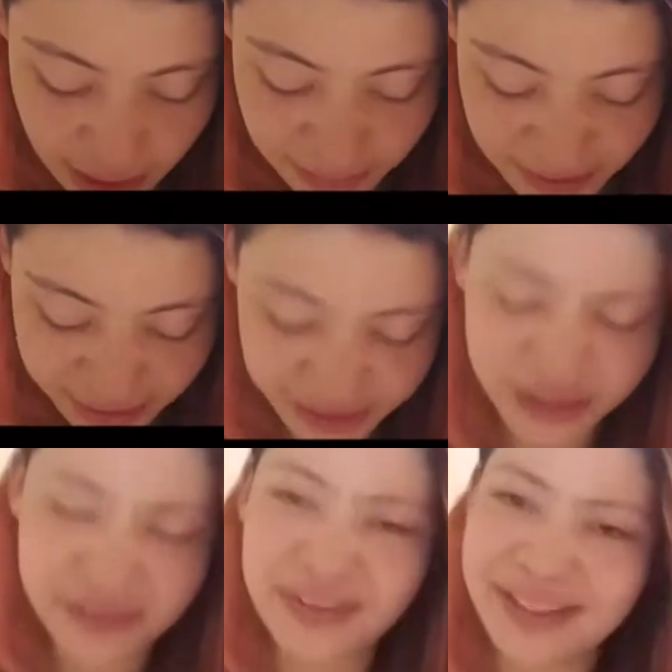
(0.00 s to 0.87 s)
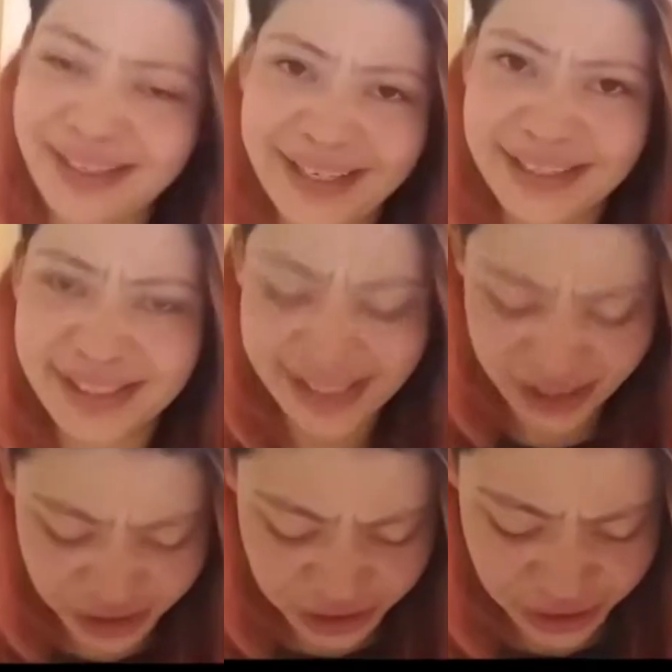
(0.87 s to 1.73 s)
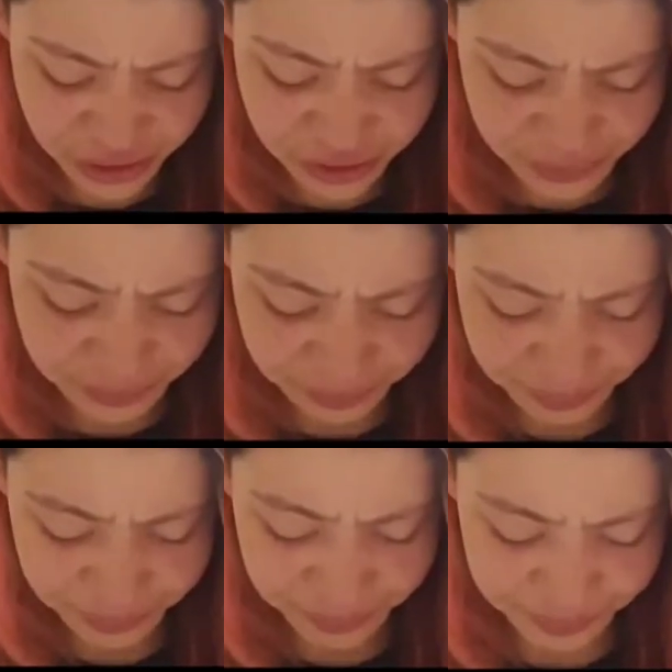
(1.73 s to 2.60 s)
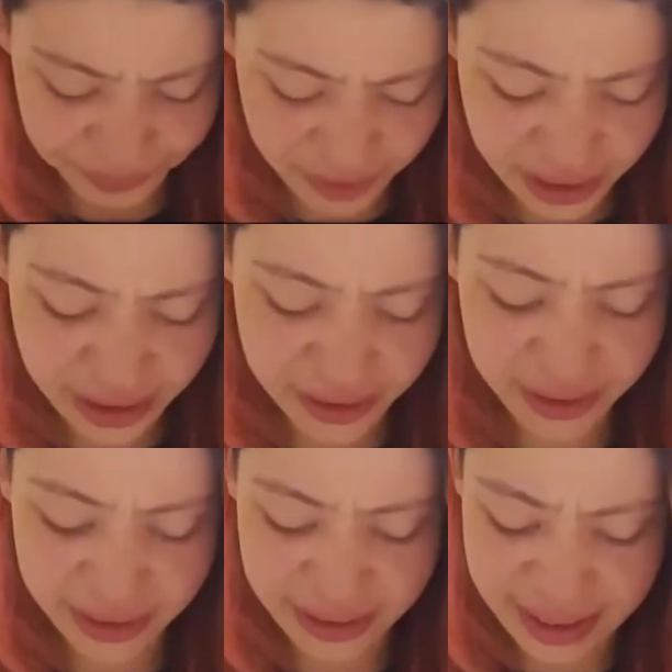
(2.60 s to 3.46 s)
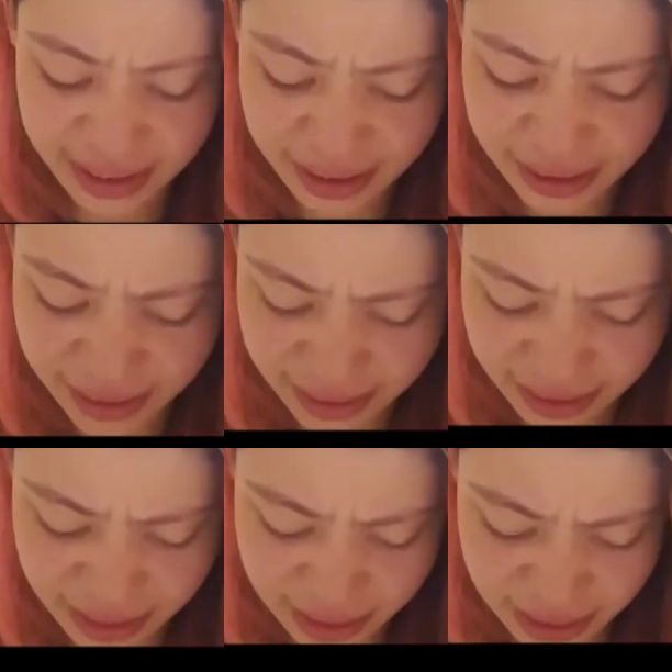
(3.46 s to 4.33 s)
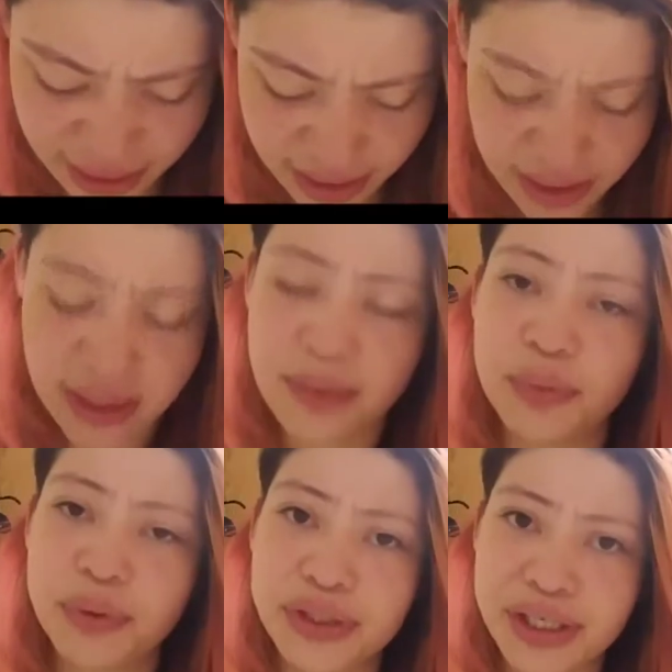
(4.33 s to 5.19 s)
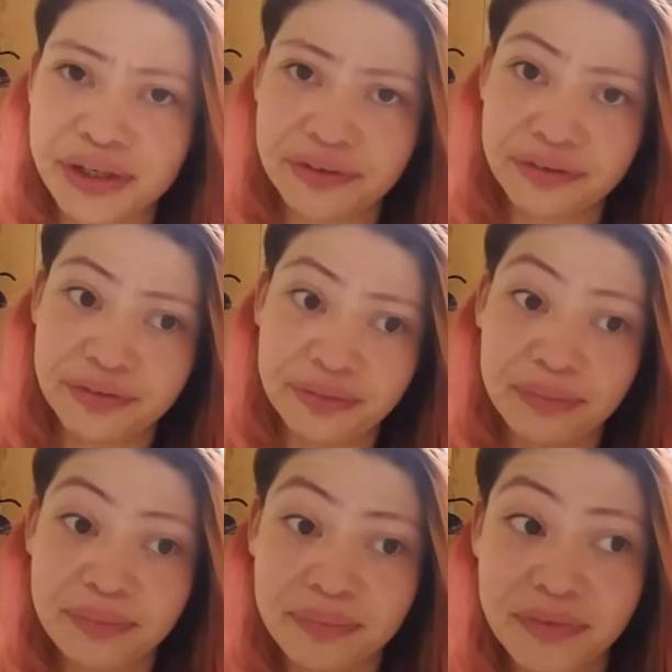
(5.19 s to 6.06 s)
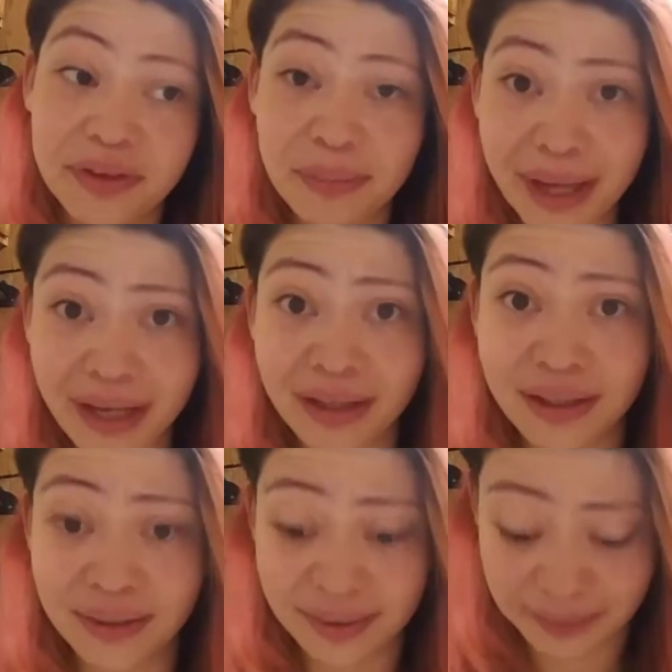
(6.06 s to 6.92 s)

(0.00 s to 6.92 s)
I'm not scared of like the anesthesia or anything like that. I'm more scared of the pain.